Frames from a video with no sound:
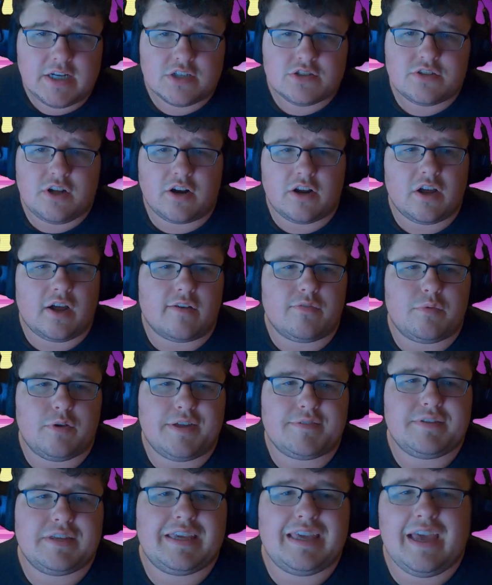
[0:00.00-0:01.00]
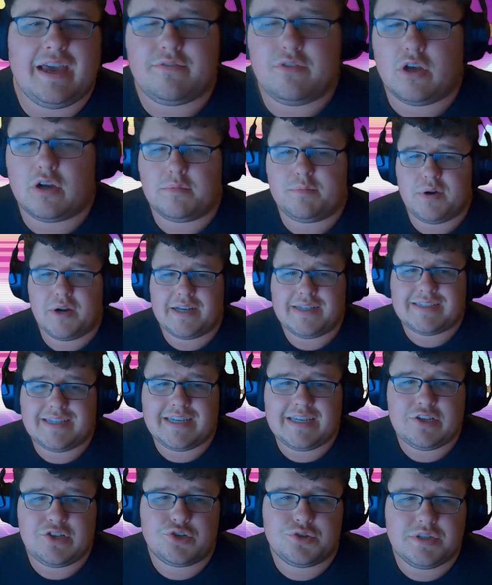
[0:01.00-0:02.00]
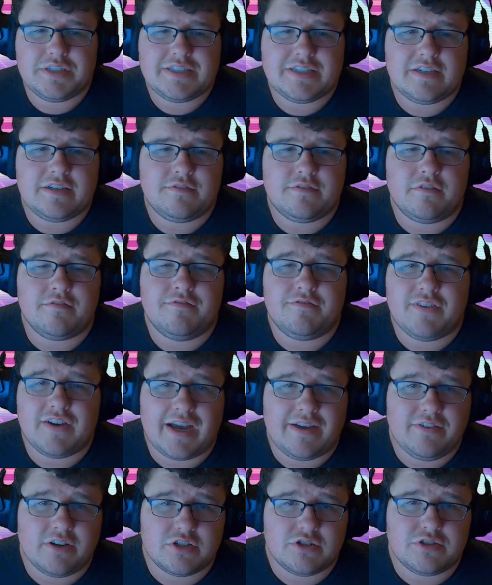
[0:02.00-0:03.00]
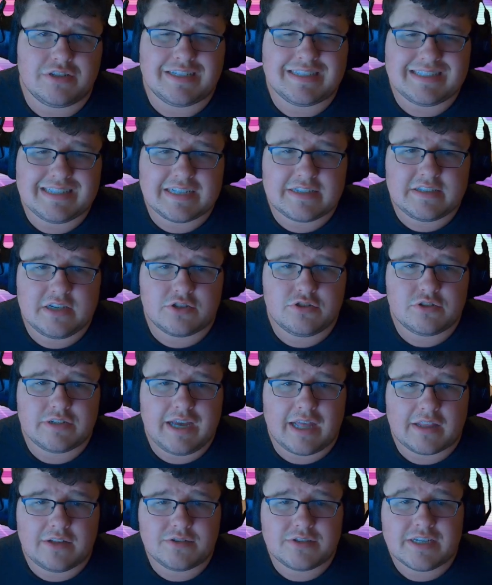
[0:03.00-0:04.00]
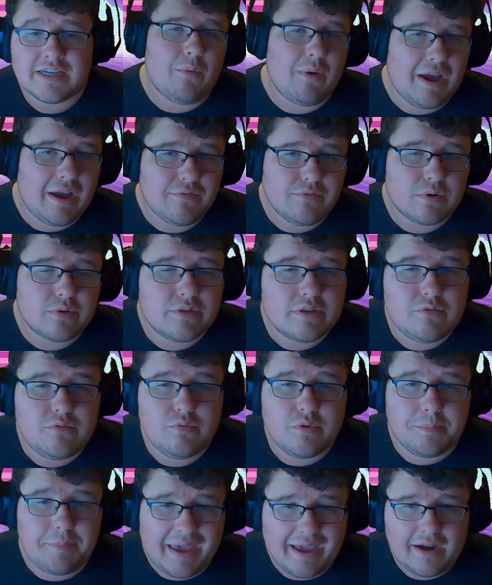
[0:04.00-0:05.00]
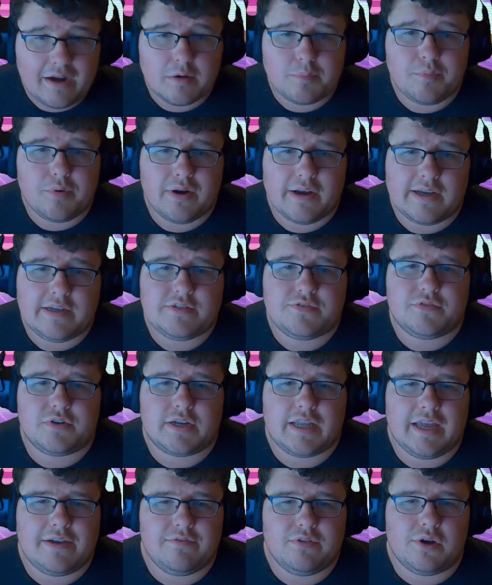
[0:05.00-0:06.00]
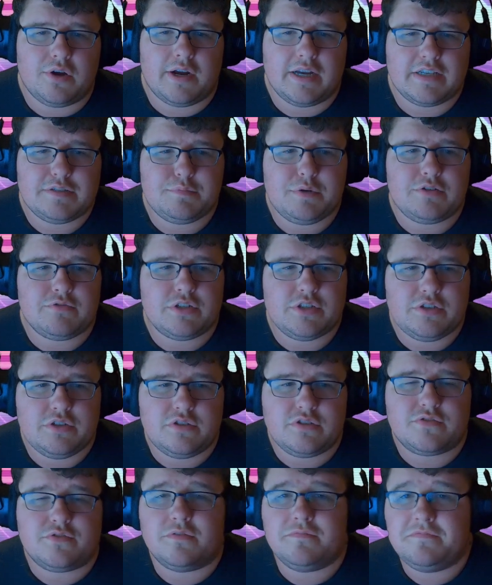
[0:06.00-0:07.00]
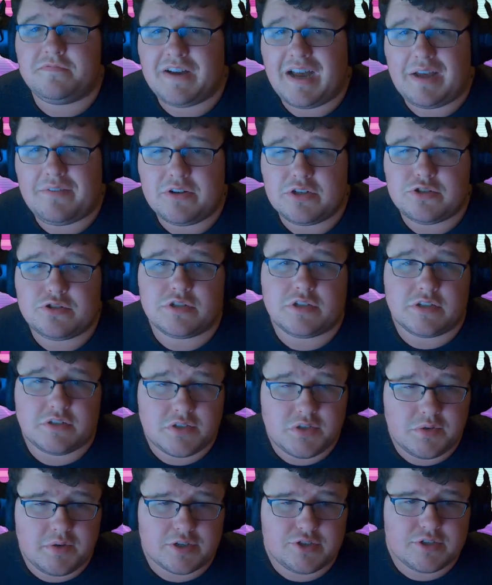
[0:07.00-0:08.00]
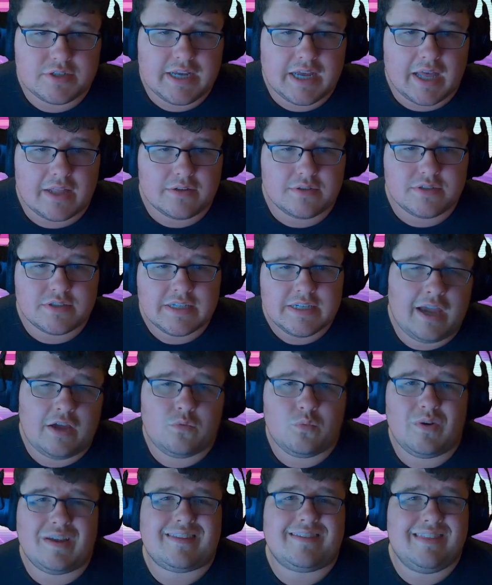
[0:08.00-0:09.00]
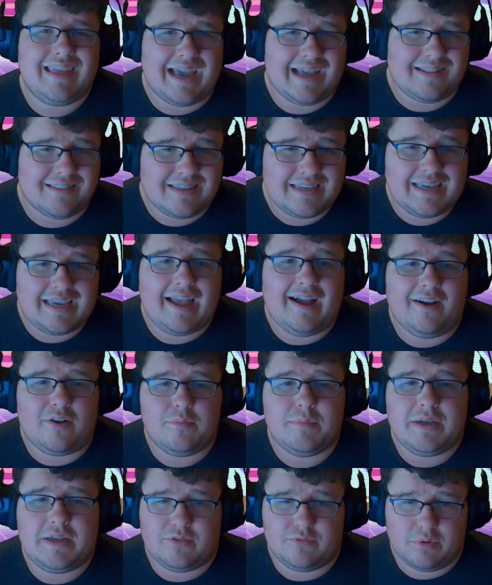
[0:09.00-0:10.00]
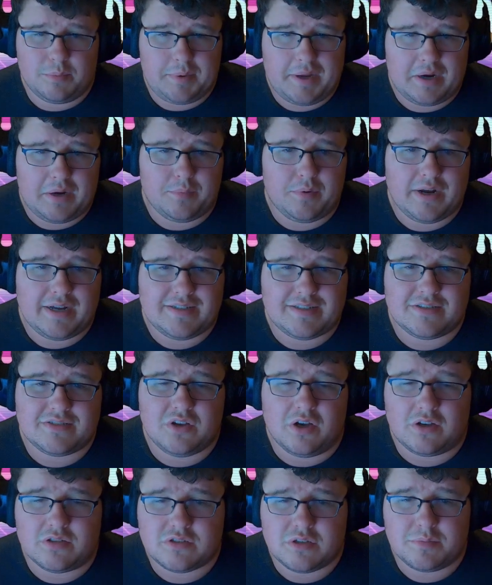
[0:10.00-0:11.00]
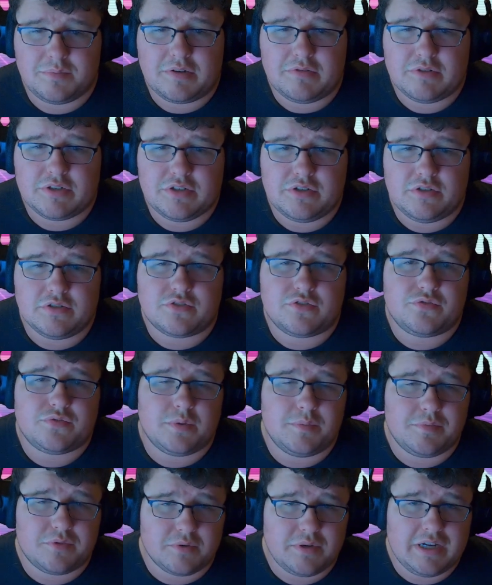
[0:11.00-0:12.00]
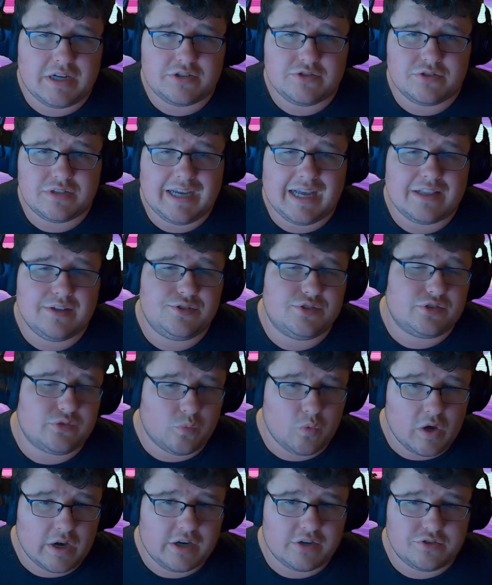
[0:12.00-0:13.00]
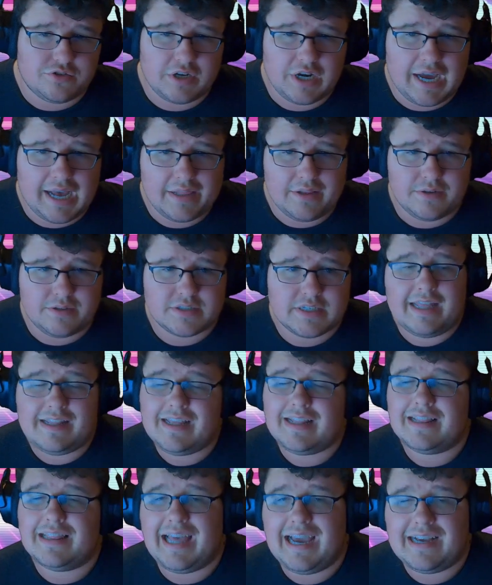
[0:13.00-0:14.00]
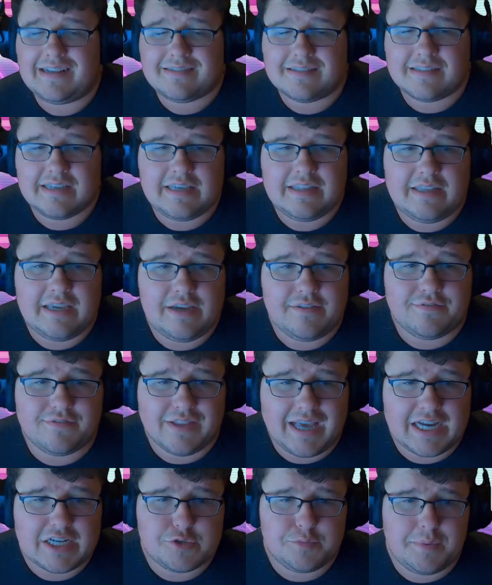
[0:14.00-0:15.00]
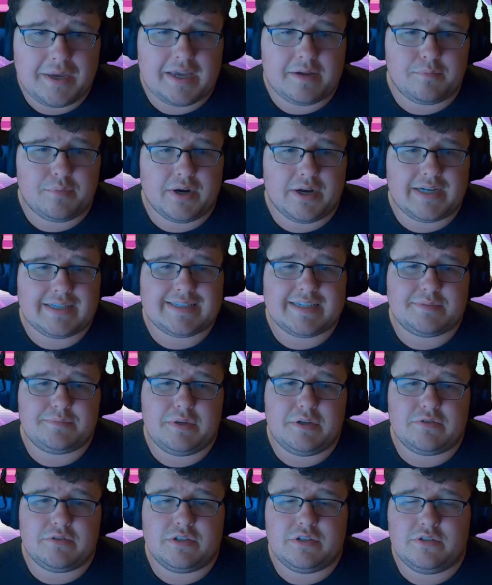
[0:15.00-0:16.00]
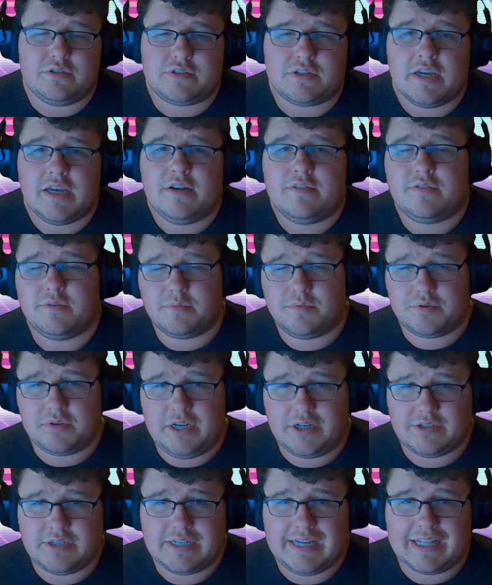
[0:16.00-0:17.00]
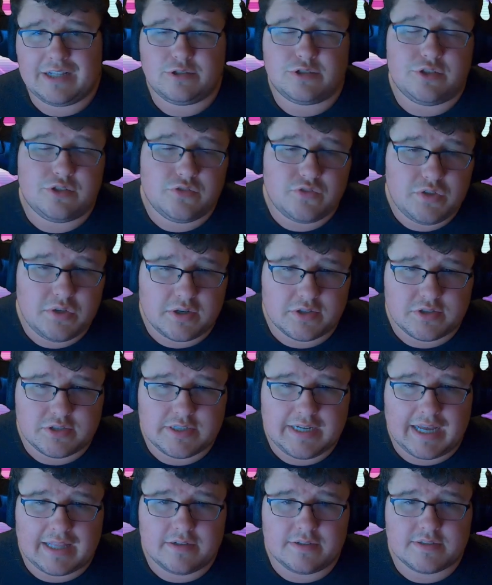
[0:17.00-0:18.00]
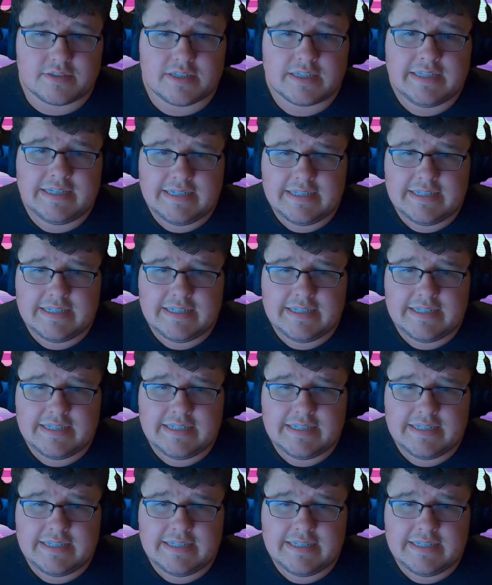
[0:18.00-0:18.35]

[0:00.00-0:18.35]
Starting off, we have the Kevlar price increasing from $500 to $600. However, the repair price for Kevlar has been reduced from $500 to $200. And with that, the helmet repair price has also been reduced from $300 to $100. And then lastly, the flashbang price has been reduced from $300 to $200.